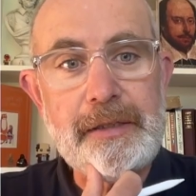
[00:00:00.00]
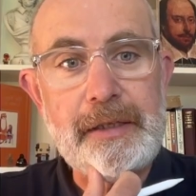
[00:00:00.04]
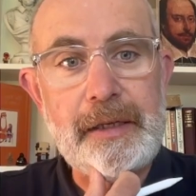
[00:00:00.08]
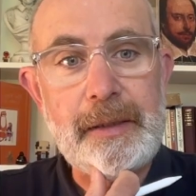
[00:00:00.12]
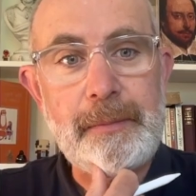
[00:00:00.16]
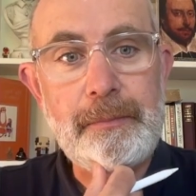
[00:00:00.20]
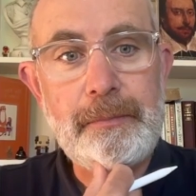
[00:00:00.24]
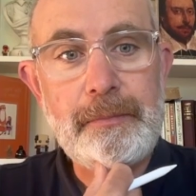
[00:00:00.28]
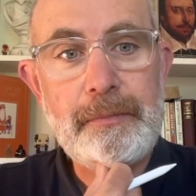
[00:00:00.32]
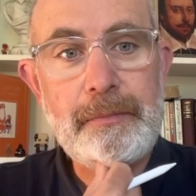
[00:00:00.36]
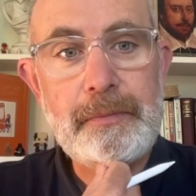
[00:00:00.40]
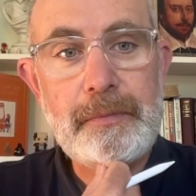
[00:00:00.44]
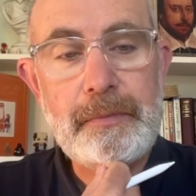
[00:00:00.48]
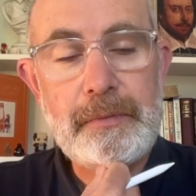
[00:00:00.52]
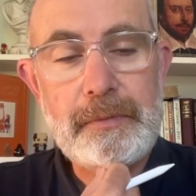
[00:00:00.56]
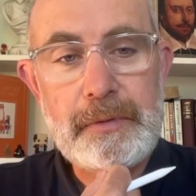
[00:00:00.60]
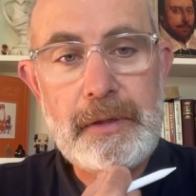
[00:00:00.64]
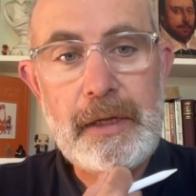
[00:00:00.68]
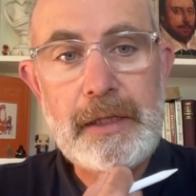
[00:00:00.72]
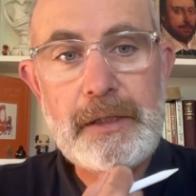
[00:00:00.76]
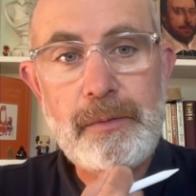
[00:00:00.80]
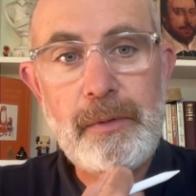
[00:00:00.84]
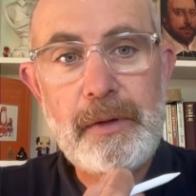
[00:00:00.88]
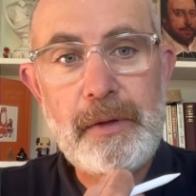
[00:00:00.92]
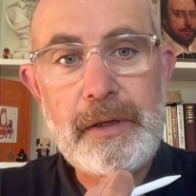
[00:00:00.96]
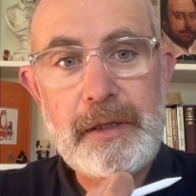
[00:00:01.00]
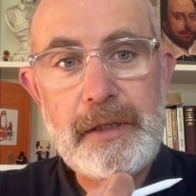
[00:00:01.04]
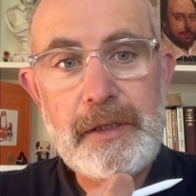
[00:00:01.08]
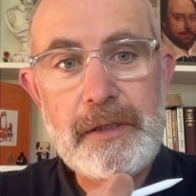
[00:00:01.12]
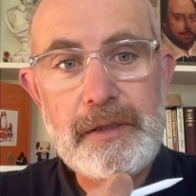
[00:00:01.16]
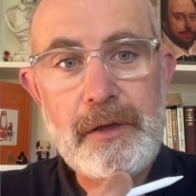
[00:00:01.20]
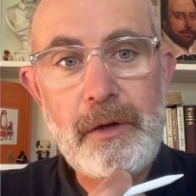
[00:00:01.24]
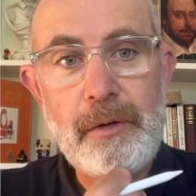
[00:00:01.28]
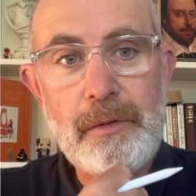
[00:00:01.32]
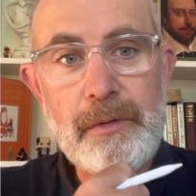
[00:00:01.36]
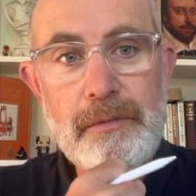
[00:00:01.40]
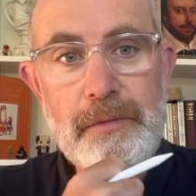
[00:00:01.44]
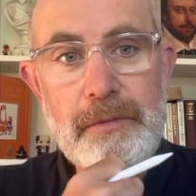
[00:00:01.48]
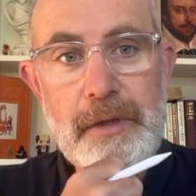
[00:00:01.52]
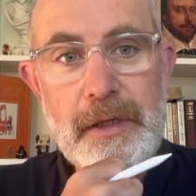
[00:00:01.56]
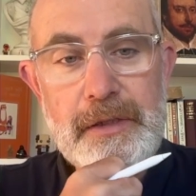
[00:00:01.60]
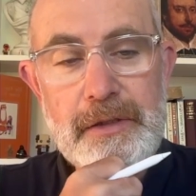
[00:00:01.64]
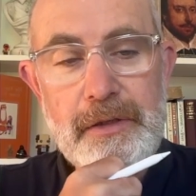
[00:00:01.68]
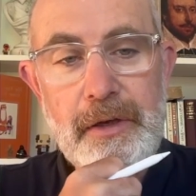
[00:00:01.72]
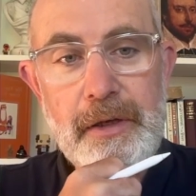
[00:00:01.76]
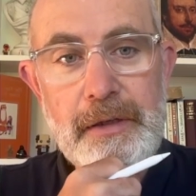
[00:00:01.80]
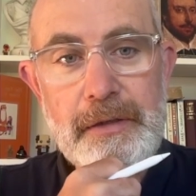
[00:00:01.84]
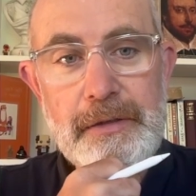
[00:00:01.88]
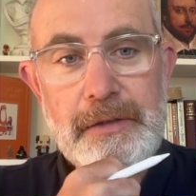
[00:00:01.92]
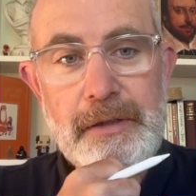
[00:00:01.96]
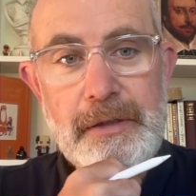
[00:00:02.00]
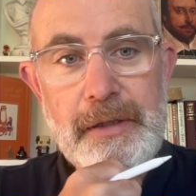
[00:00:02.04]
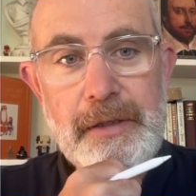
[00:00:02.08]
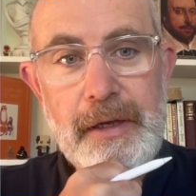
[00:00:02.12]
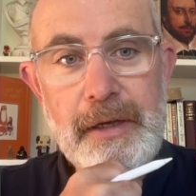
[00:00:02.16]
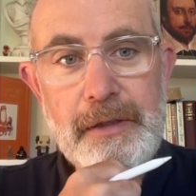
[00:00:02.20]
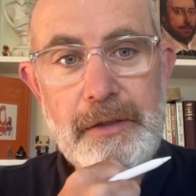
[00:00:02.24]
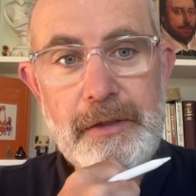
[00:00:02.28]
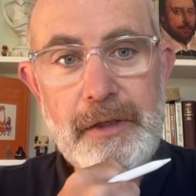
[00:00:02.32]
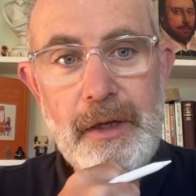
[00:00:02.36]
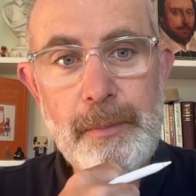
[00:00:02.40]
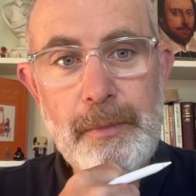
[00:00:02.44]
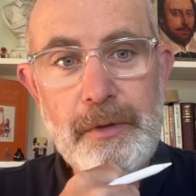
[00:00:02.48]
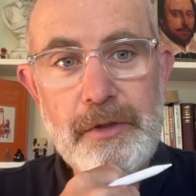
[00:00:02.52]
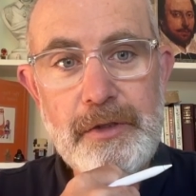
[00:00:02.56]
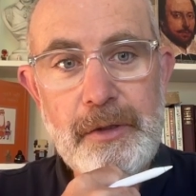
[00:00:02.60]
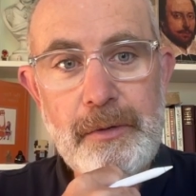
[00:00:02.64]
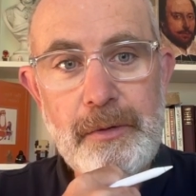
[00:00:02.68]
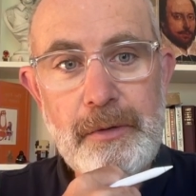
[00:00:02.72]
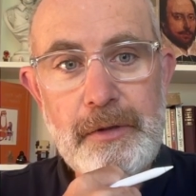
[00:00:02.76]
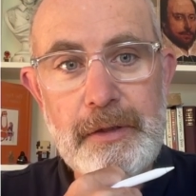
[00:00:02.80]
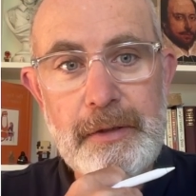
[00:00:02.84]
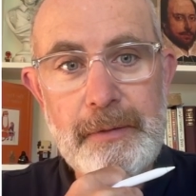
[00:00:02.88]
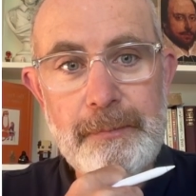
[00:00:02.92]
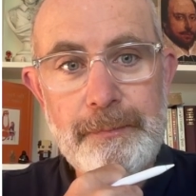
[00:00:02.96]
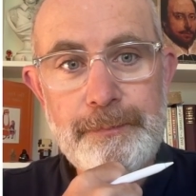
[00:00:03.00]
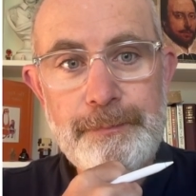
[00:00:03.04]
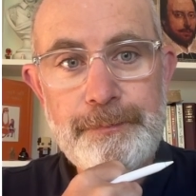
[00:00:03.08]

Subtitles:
him. That's why he's so excited to take the opportunity.